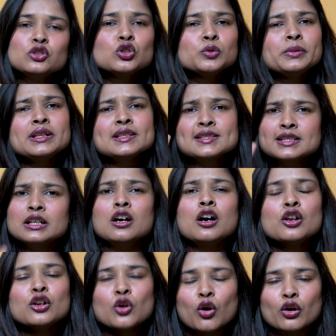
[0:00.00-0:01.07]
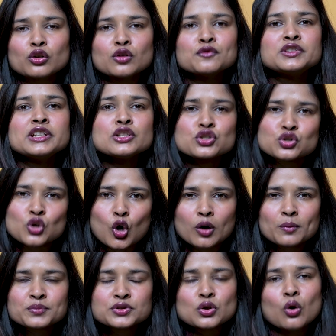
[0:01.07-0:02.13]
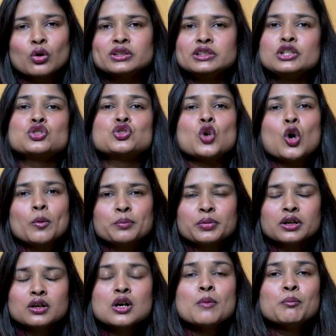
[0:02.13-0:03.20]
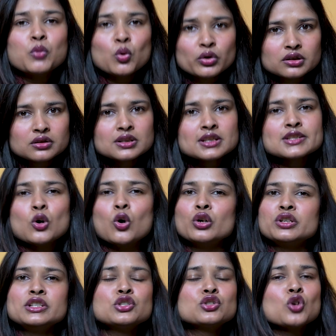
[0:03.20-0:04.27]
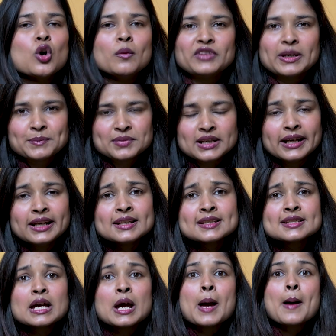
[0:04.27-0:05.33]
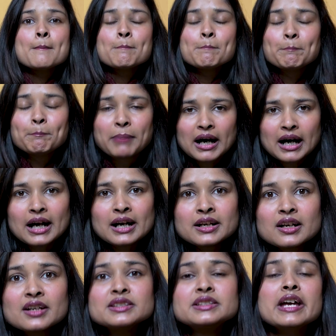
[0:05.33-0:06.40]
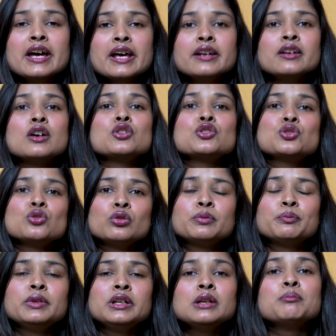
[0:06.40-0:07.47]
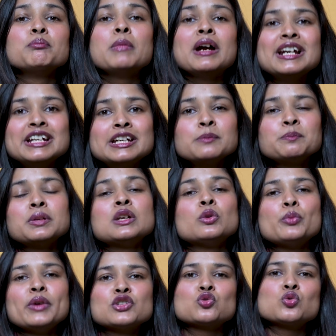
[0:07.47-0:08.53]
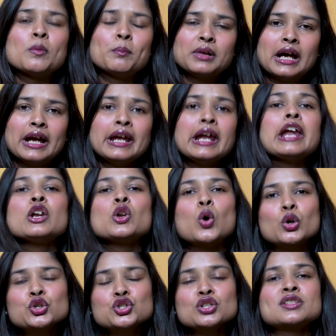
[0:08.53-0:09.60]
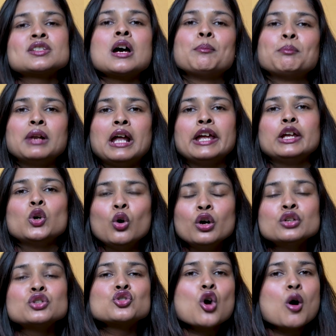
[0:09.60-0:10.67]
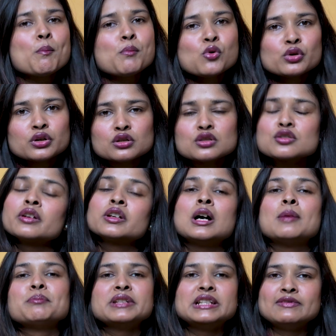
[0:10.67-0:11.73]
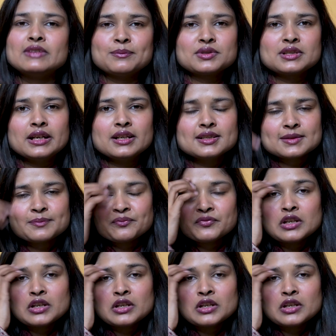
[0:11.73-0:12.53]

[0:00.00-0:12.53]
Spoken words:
you'll be seeing a lot of these jobs on these job portals or these job websites, but there should be multiple ways to apply and not just applying on job portals or company websites.